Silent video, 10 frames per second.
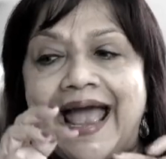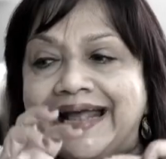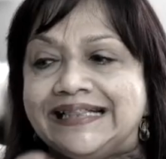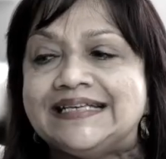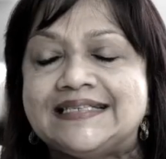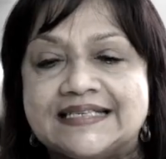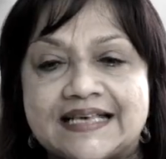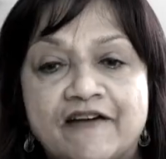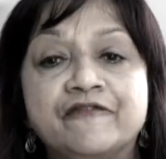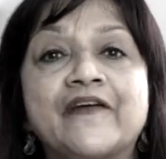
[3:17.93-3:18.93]
and this
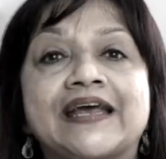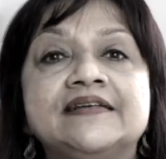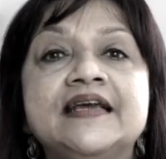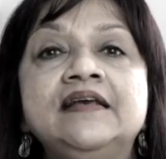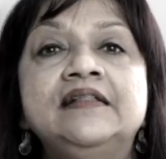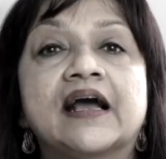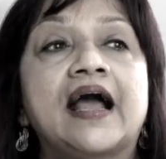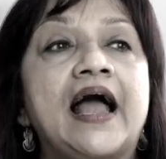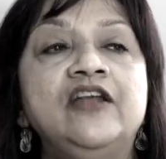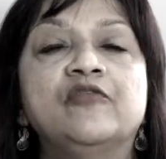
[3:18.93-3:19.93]
is affecting the
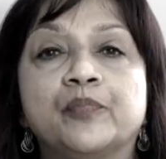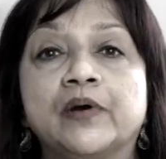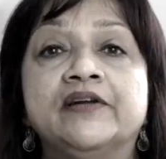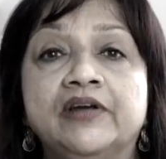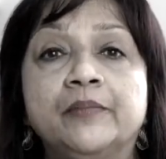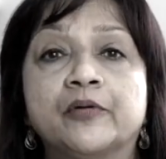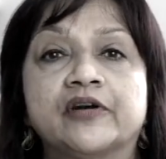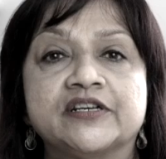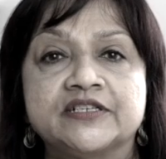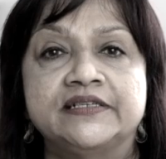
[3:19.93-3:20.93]
kind of career
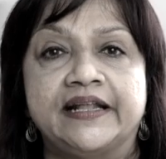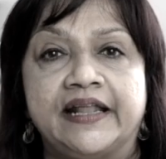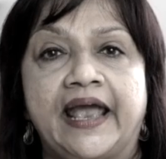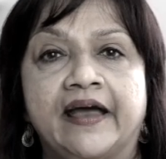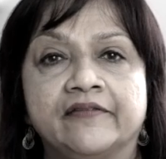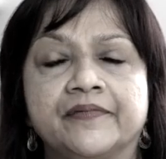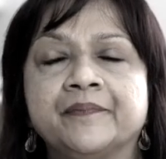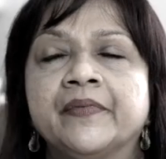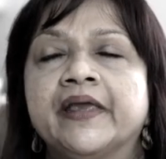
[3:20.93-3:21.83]
progression that they have.